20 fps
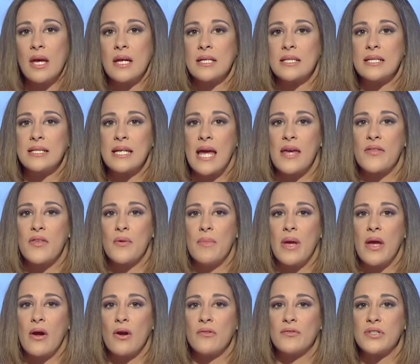Today, the
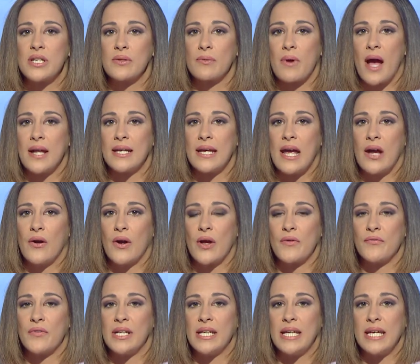Mayor of Tirana,
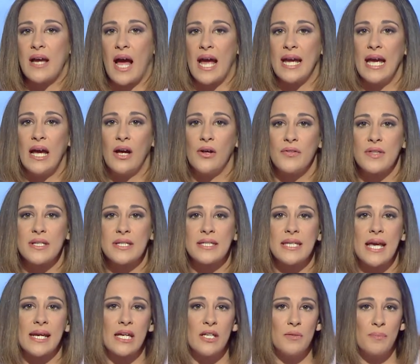Erion Veliaj, held the
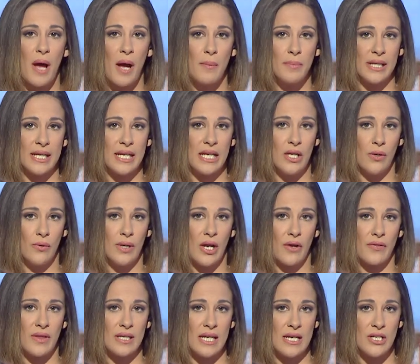second public hearing
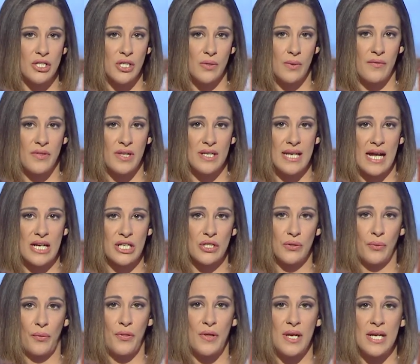on the issue of the
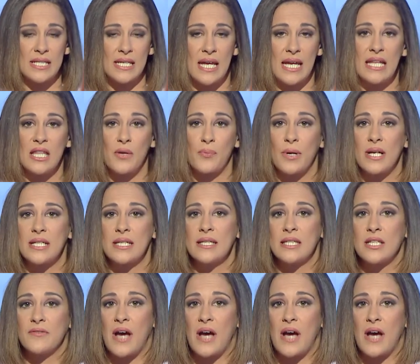National Theatre in the presence of